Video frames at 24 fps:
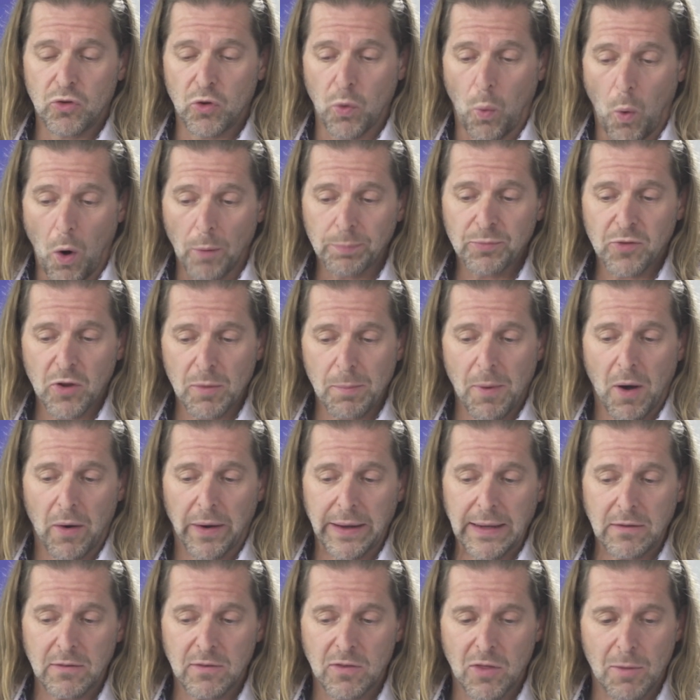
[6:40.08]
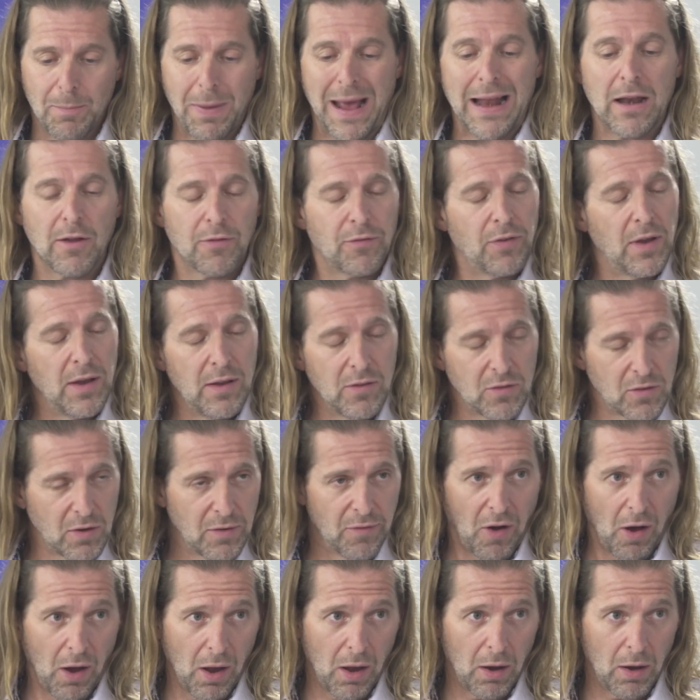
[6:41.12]
to optimize the benefits
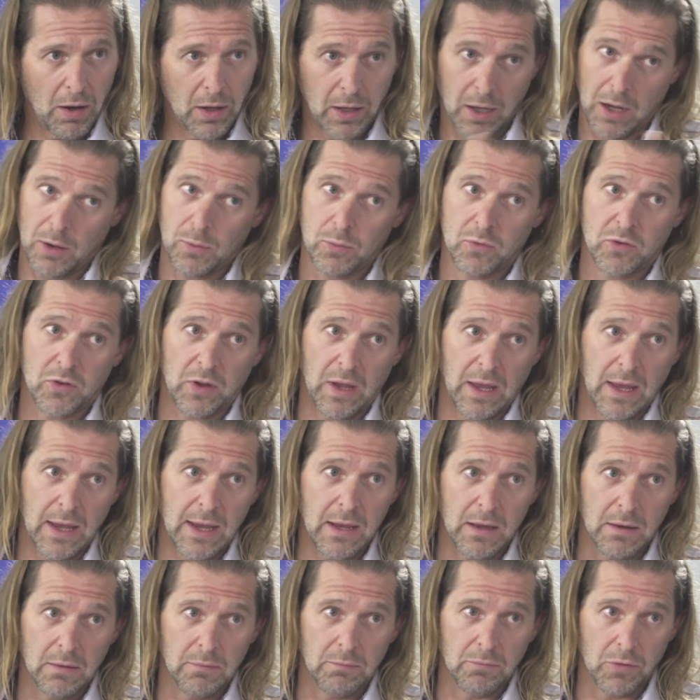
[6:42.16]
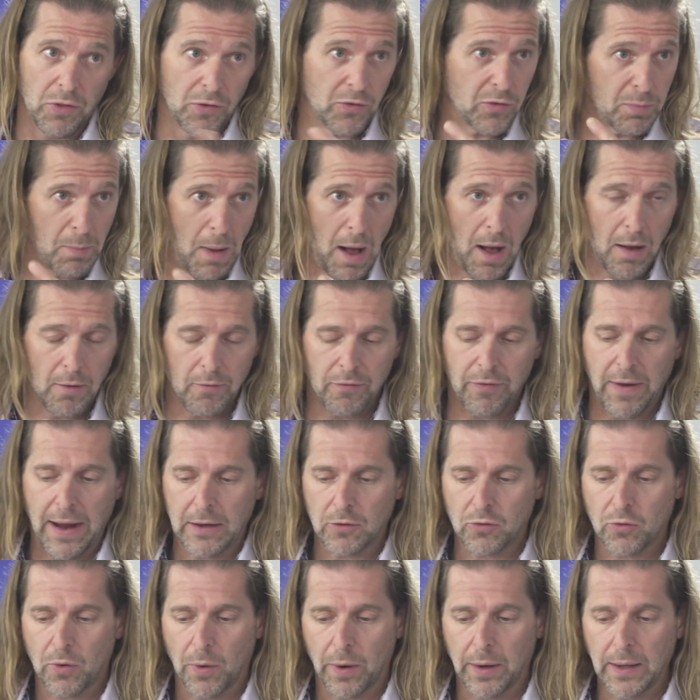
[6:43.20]
of IIoT and the smart
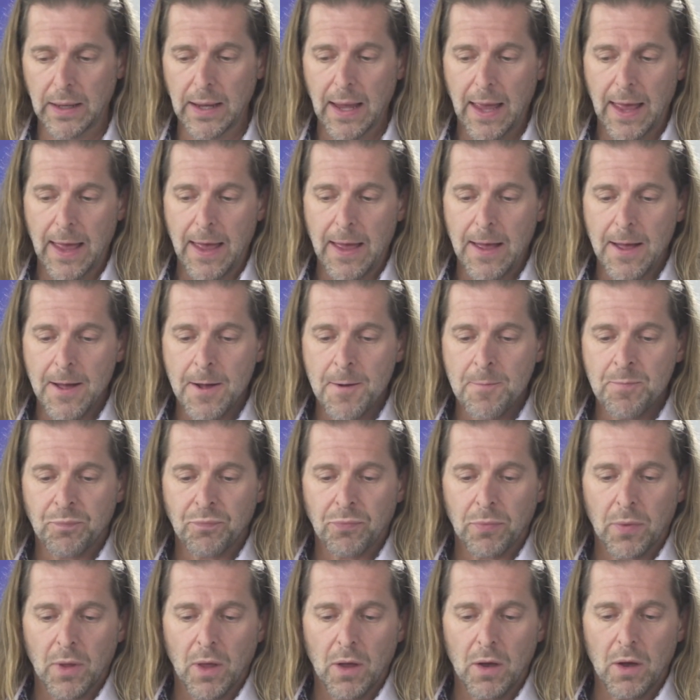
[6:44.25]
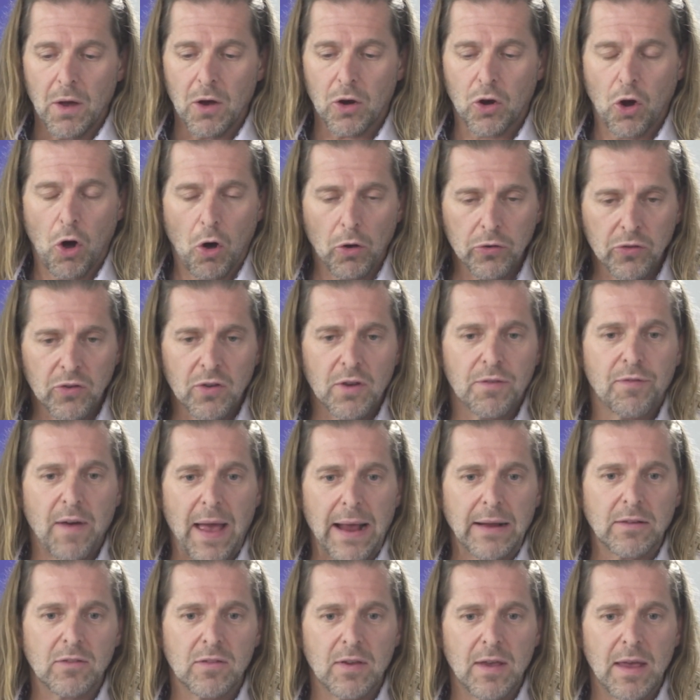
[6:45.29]
factory, a
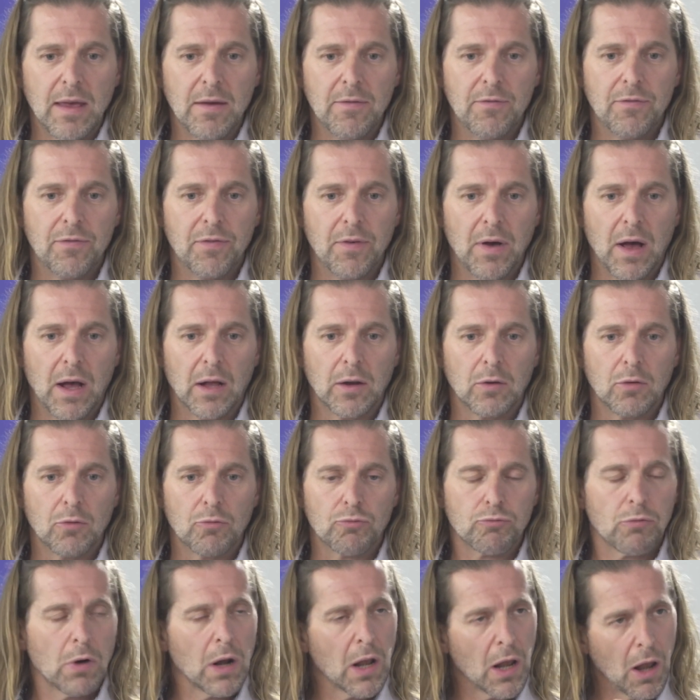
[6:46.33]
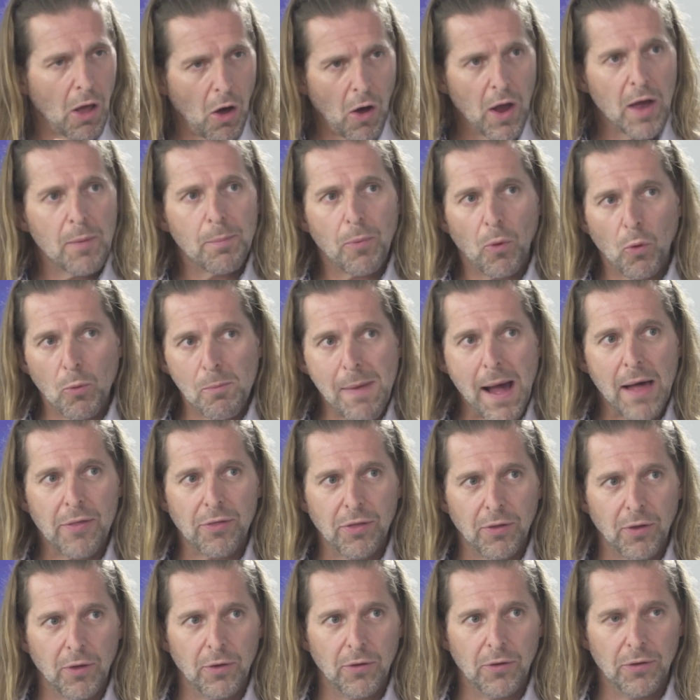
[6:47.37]
cost-effective and reliable
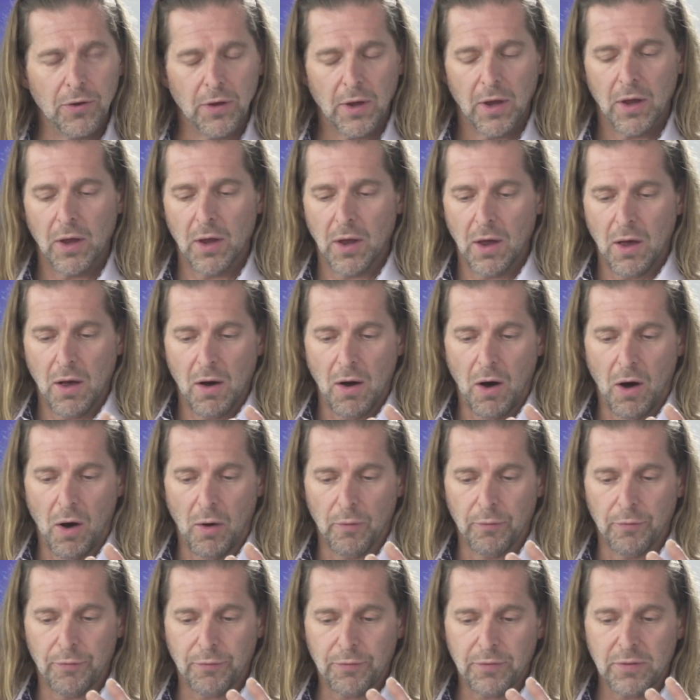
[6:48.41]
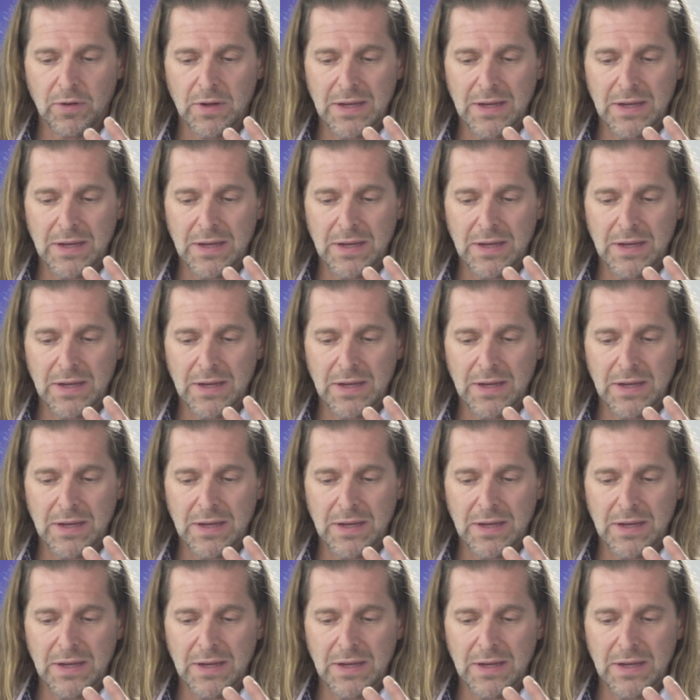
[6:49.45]
method of